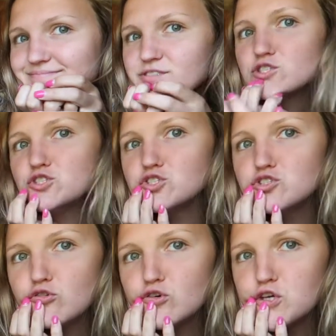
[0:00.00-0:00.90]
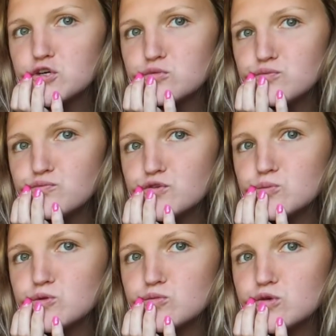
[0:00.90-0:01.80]
She's so cute.
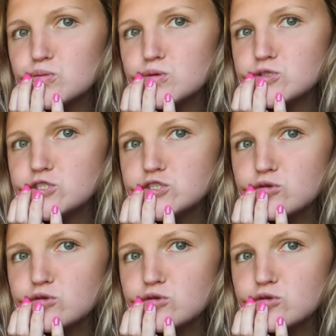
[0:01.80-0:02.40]
She's so